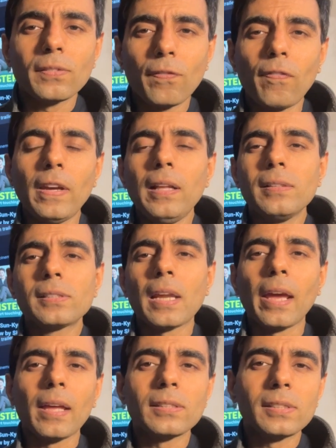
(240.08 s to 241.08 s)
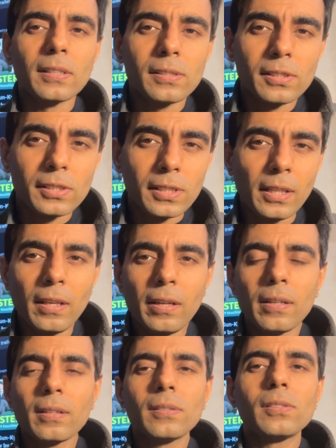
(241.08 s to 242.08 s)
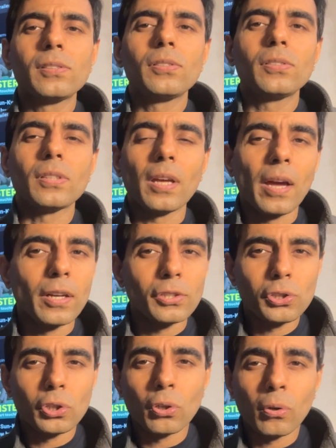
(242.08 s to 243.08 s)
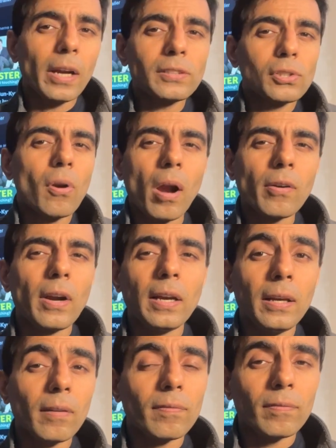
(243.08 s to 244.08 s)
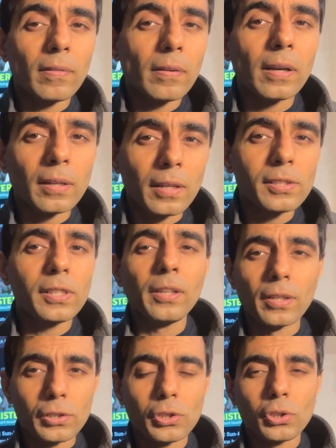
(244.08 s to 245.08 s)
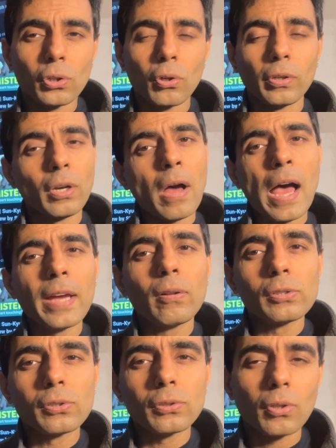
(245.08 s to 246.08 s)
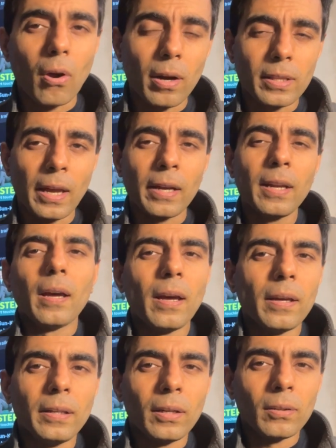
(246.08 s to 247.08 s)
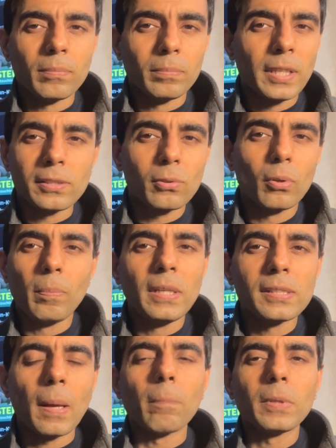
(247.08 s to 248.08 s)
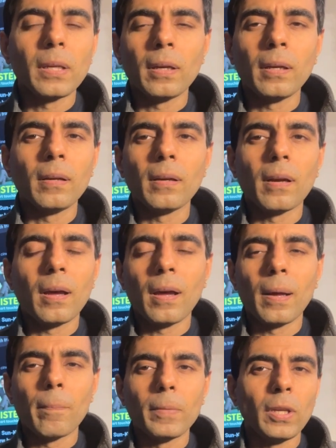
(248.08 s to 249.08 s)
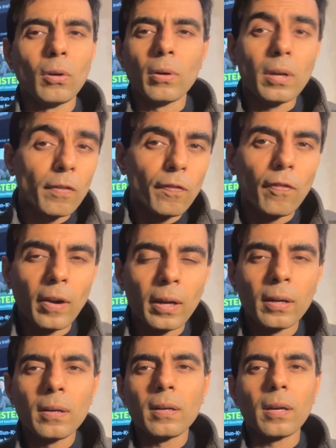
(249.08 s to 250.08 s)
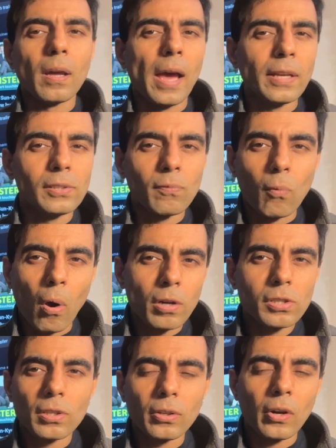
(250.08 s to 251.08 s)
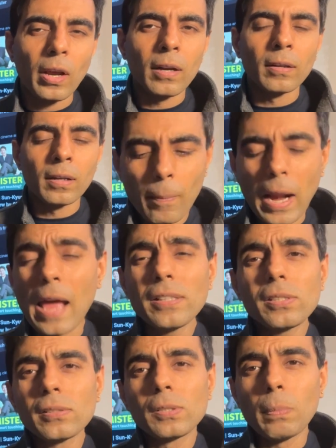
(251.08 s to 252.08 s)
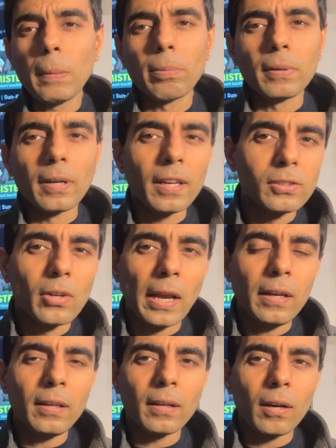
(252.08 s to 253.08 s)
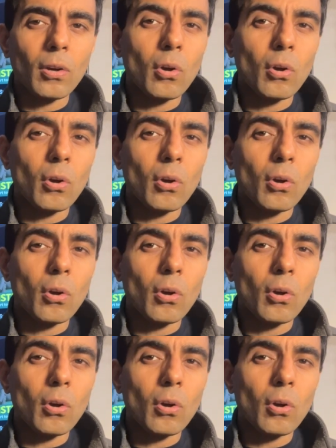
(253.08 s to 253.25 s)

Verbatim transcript: it feels like it's a serious uh, show, it's not really a, a, serious show. You know, I also thought that, uh, you know, this could be something, um, you know, different. Uh, I watched the trailer. But Anxious People is really a